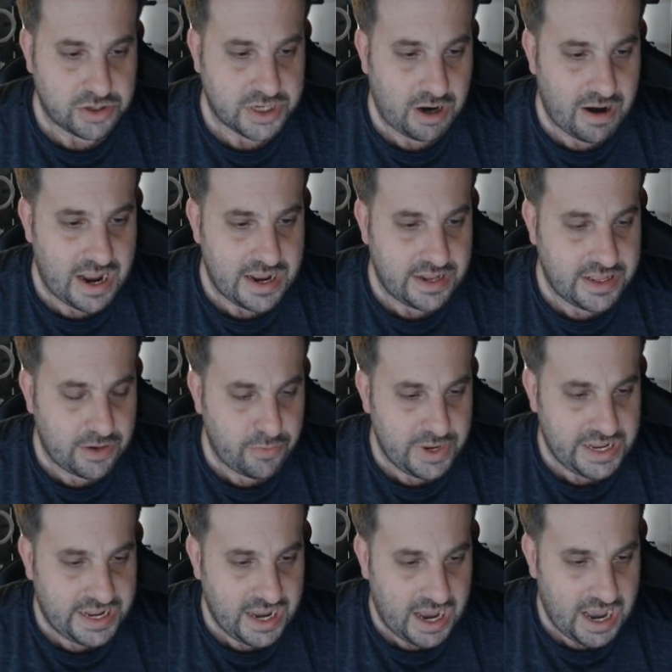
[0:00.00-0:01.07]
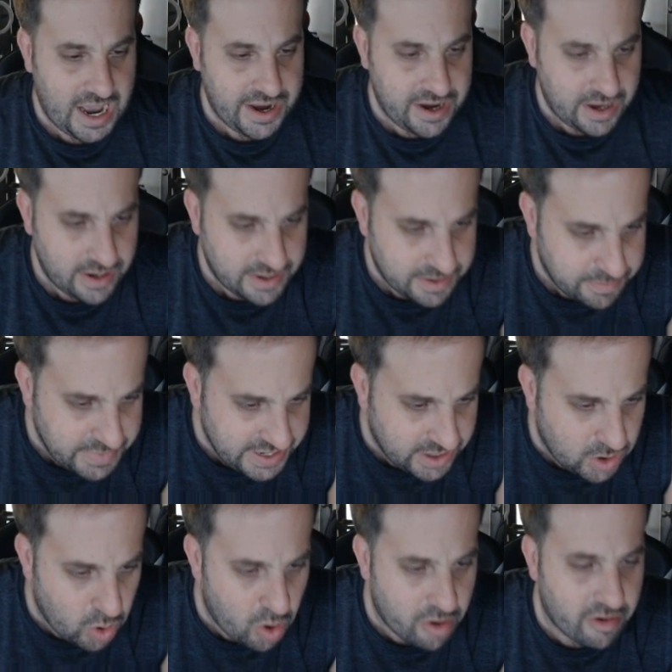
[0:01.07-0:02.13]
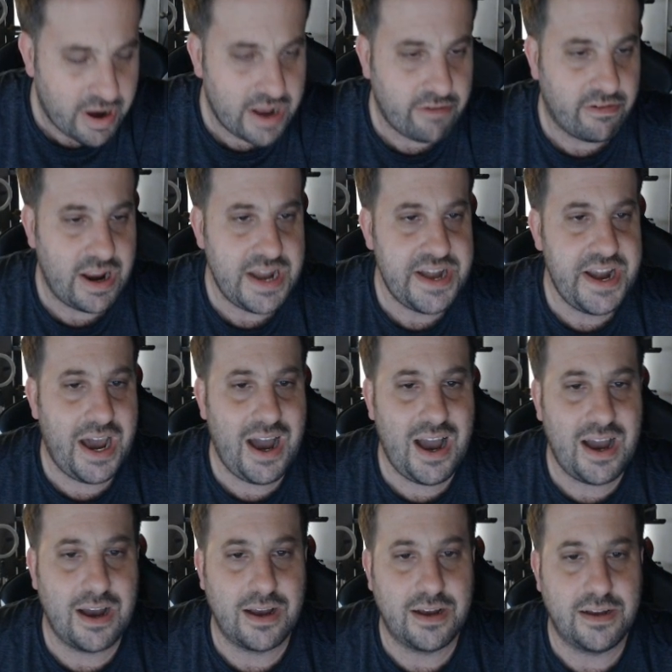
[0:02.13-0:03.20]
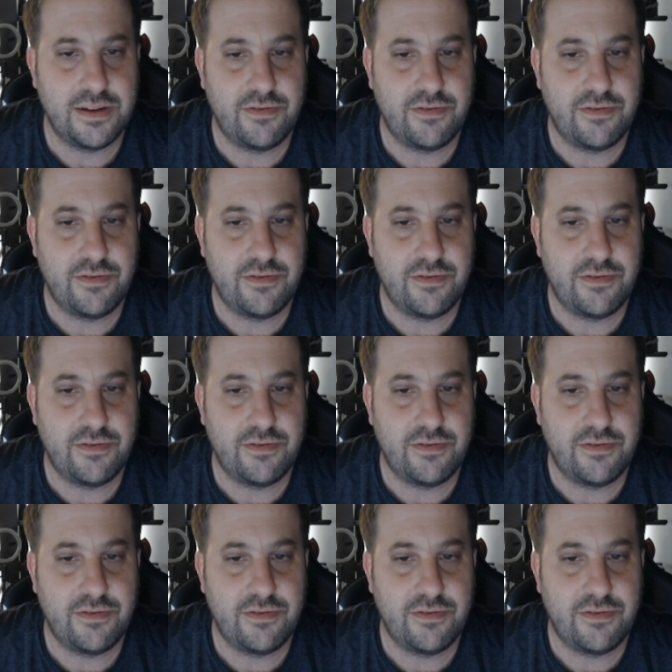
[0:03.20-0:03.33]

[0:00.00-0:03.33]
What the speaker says: All right, and then we got mi goreng rendang.